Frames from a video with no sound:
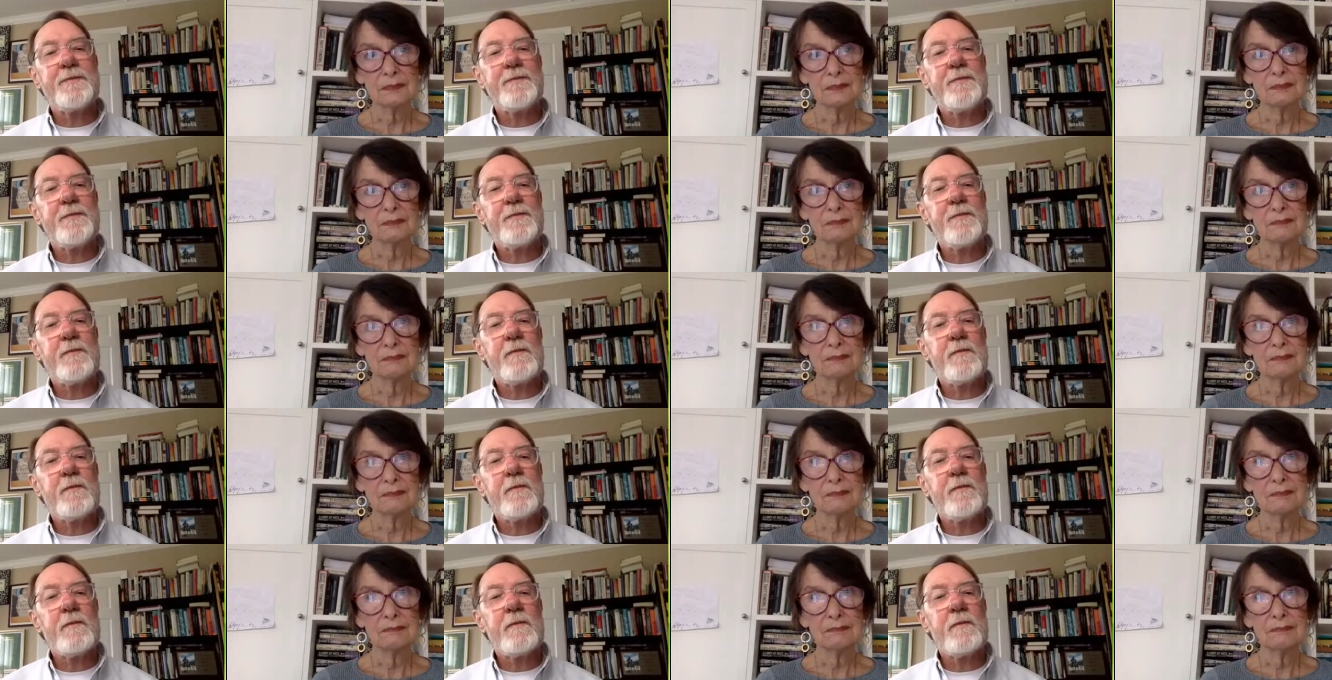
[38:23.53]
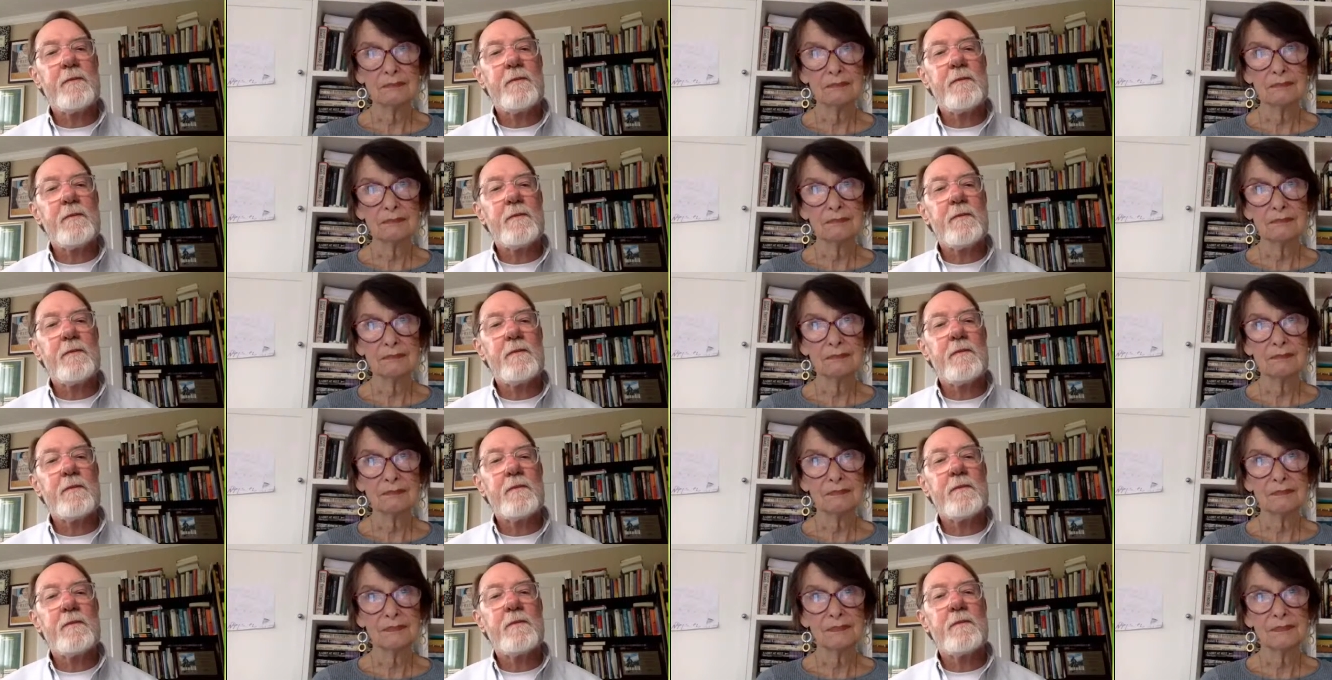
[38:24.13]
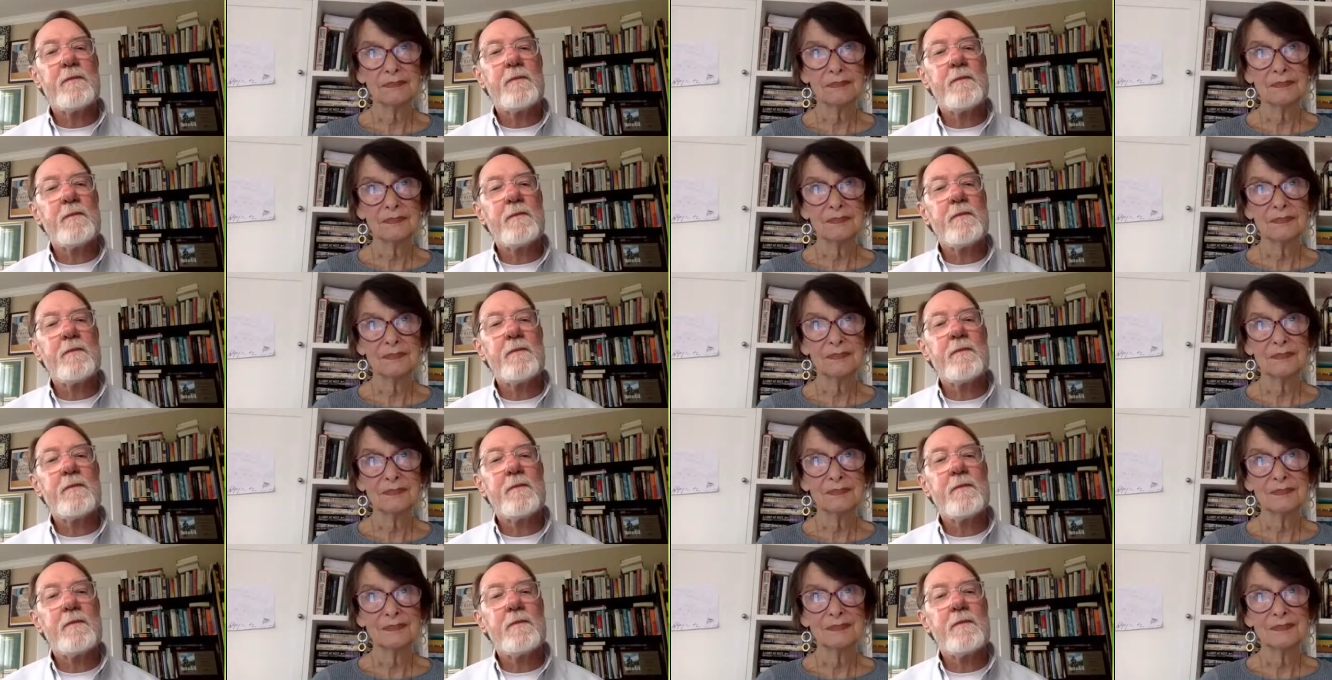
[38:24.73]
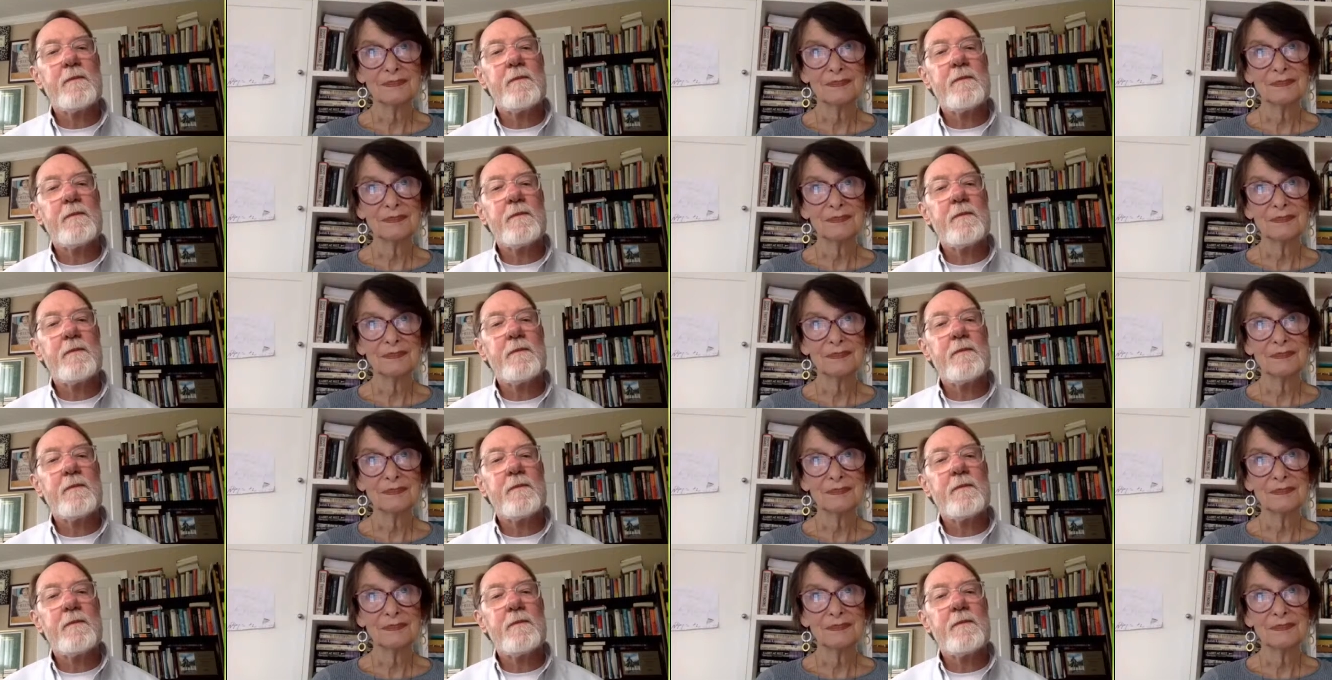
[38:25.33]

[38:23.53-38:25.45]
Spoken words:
No one is speaking in this clip.